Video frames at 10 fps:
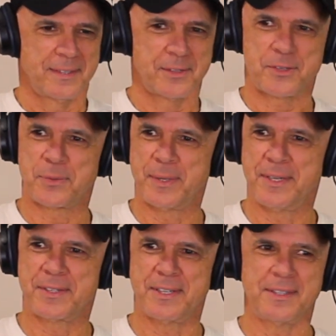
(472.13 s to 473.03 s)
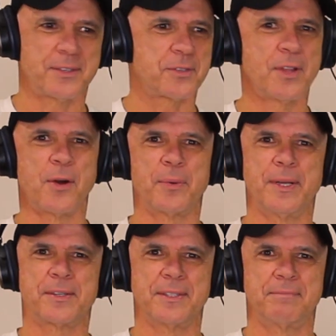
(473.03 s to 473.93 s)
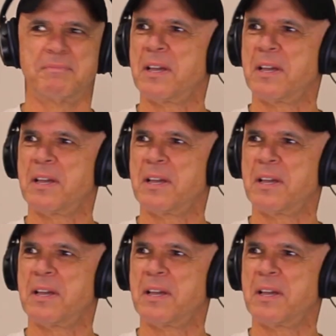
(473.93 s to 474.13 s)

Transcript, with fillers: There's a reason, there's no reason.